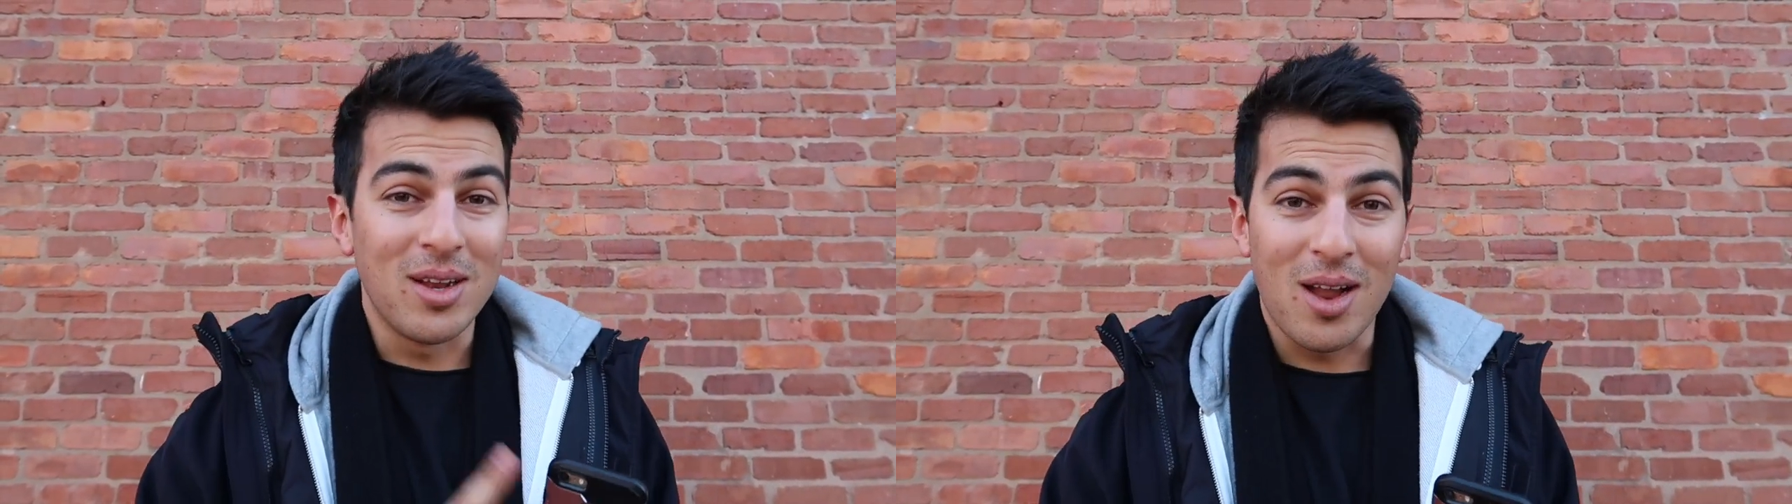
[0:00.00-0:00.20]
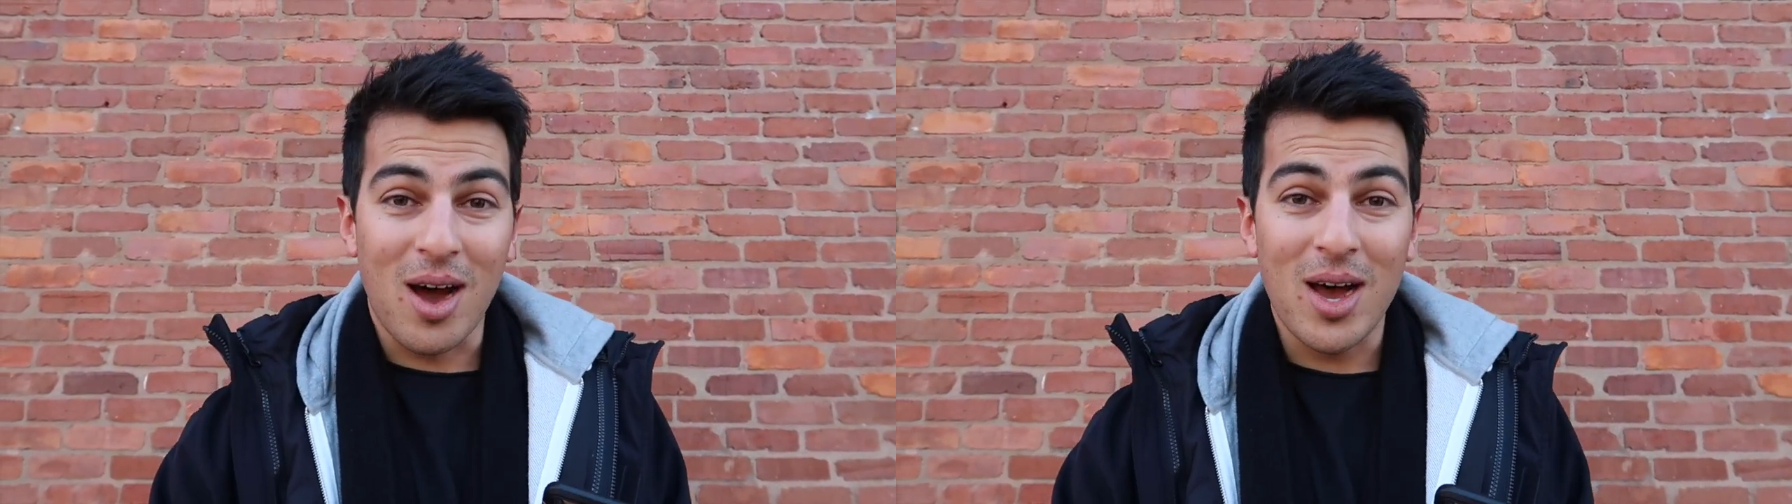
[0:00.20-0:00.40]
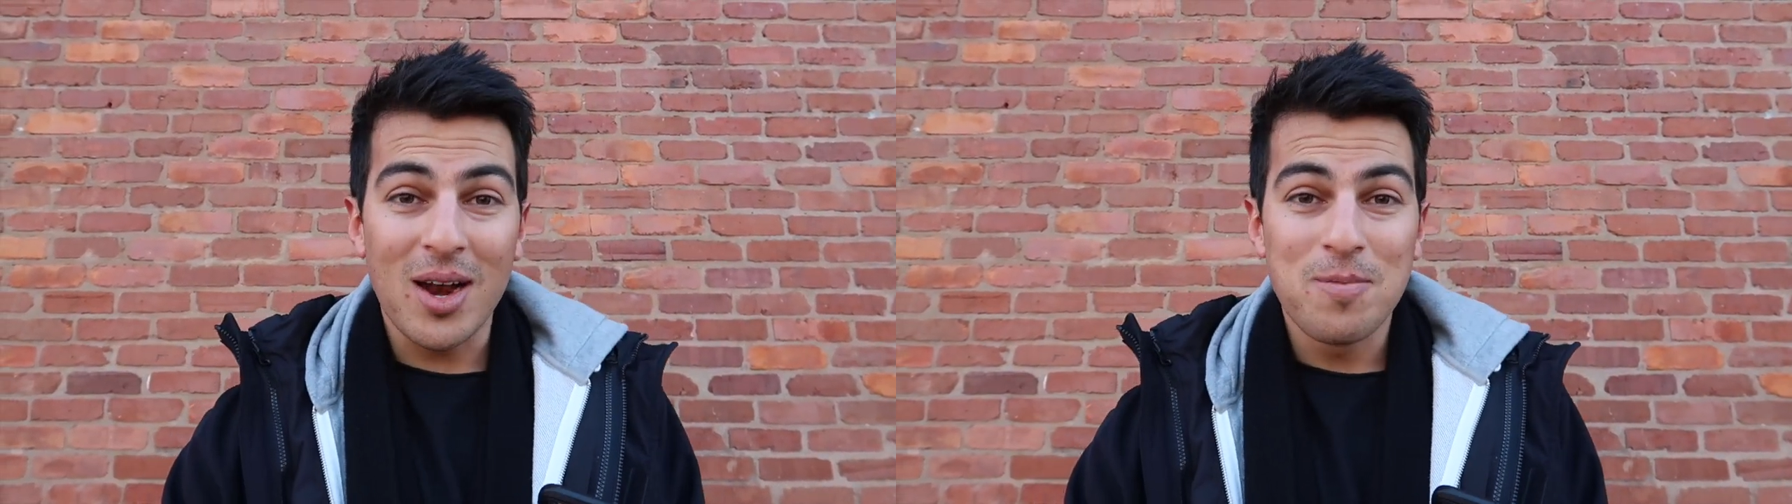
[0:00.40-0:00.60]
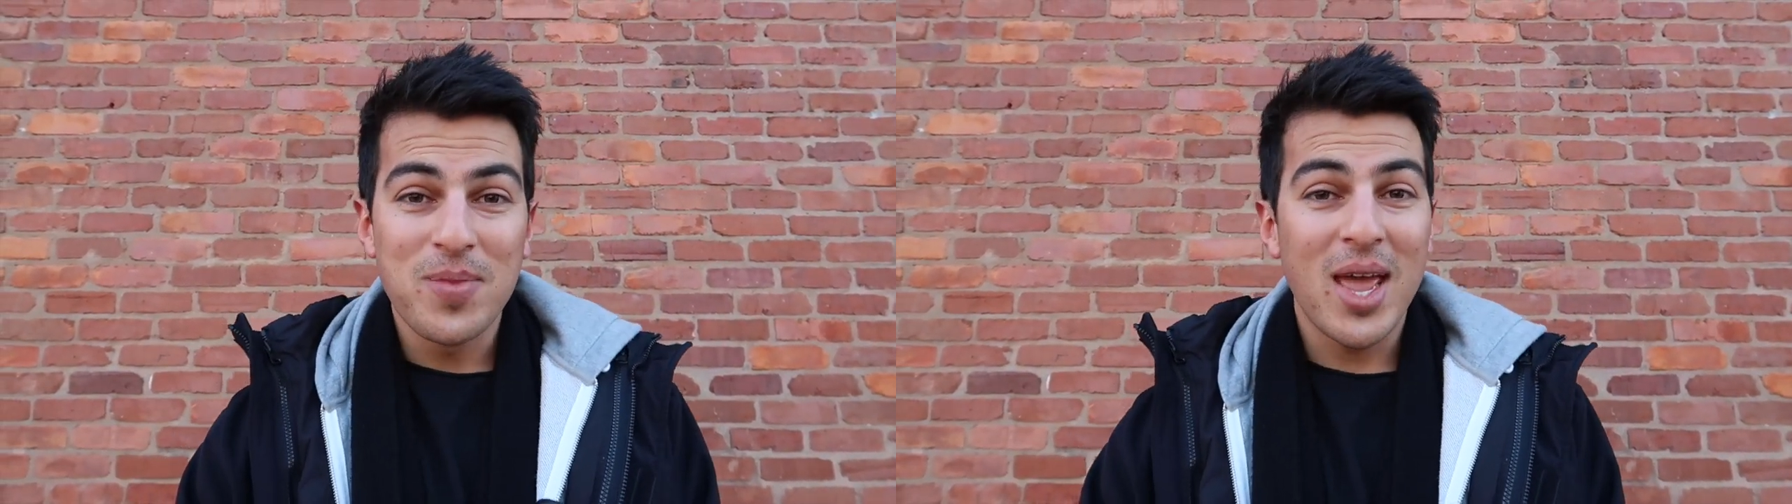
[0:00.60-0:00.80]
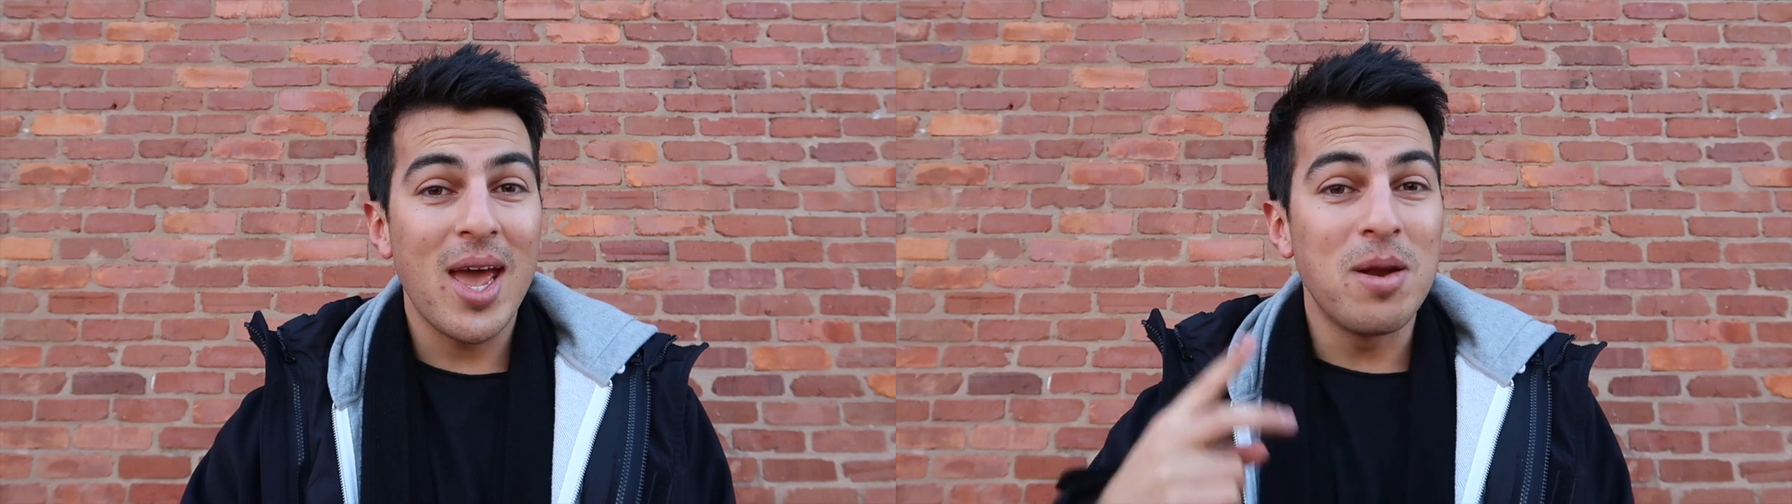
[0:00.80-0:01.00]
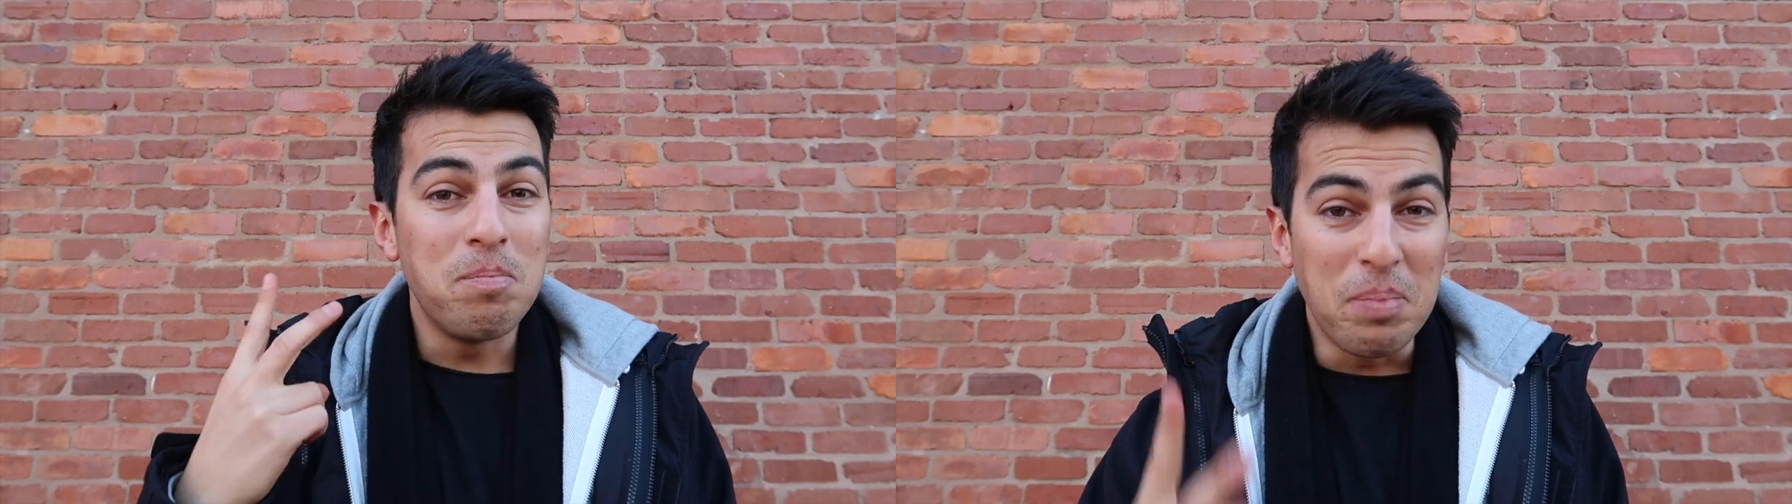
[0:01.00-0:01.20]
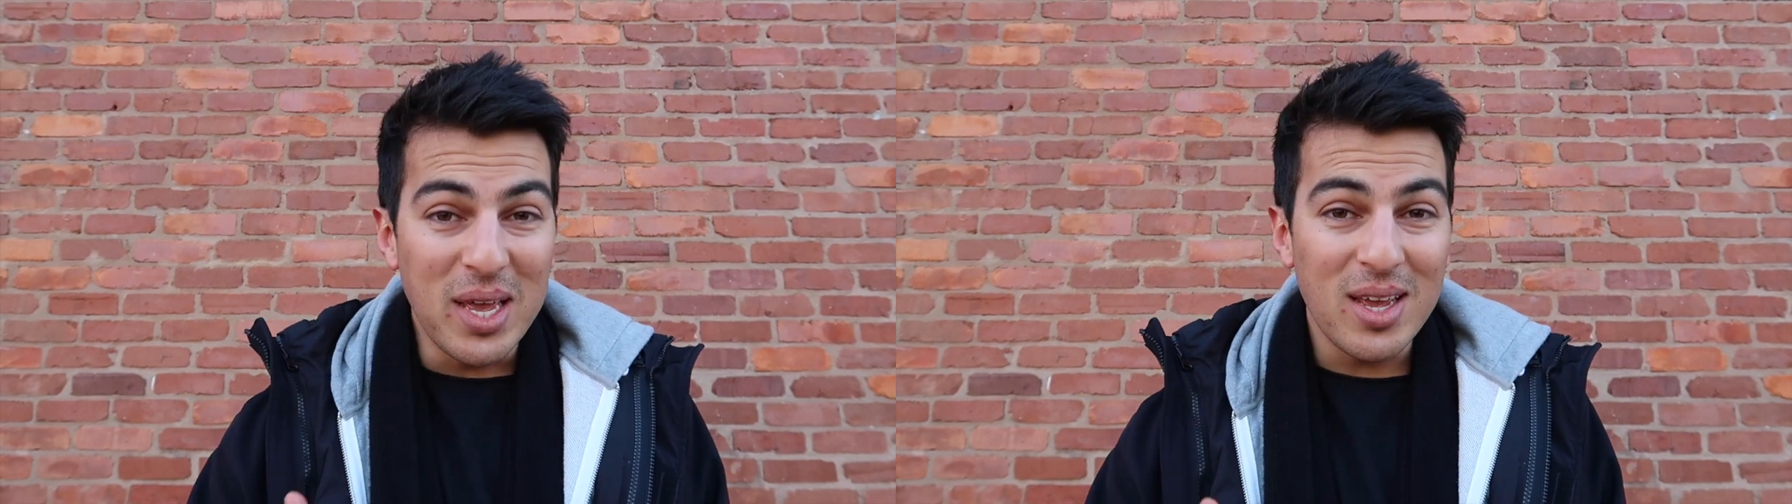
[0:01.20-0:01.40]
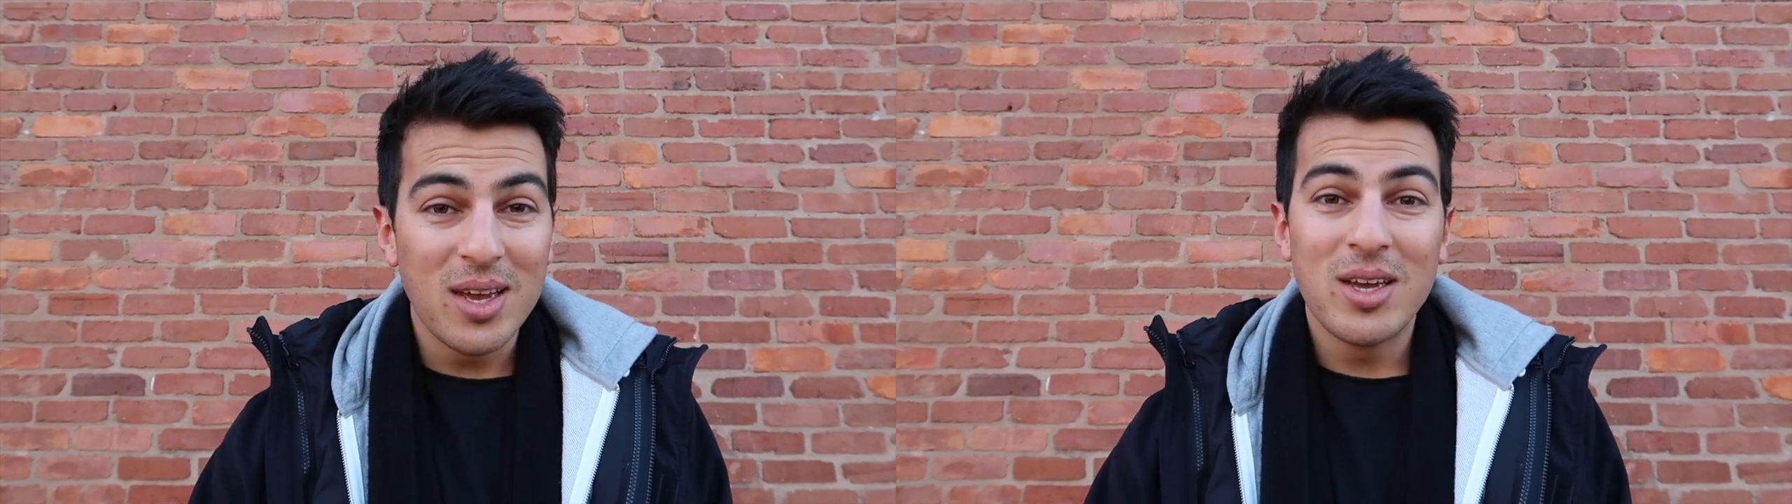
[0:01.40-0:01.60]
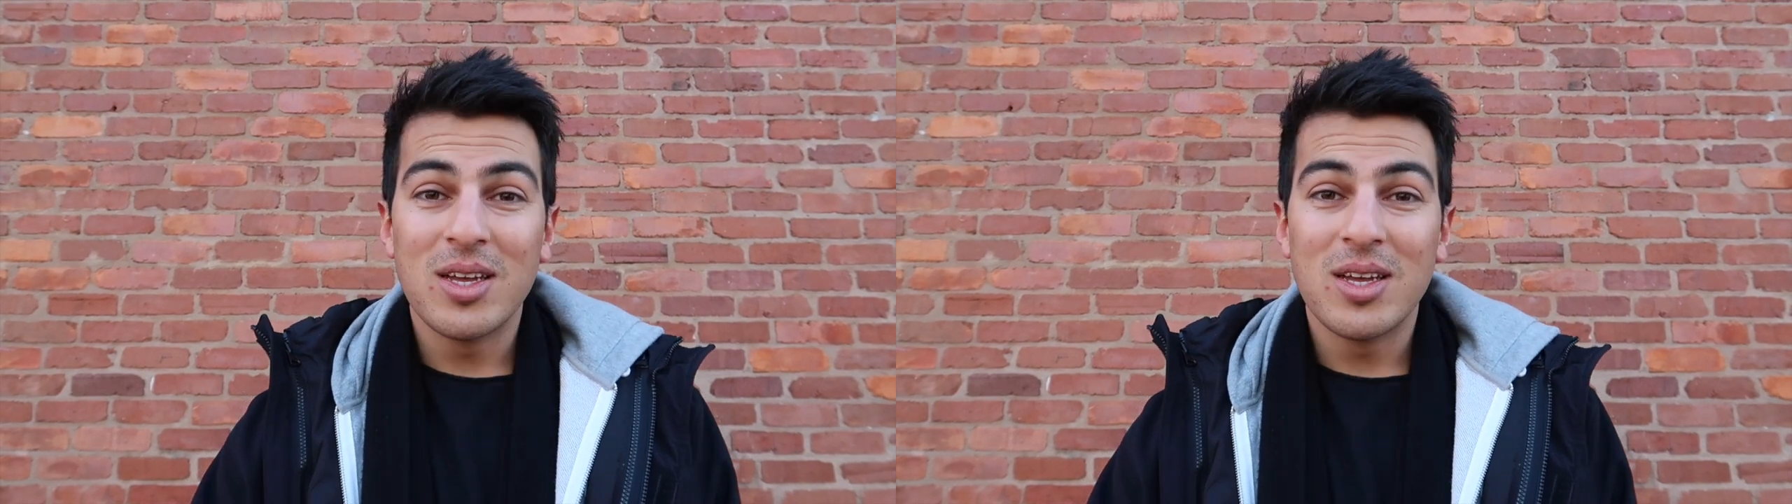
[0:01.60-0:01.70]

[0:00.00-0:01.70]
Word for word: lot, and B,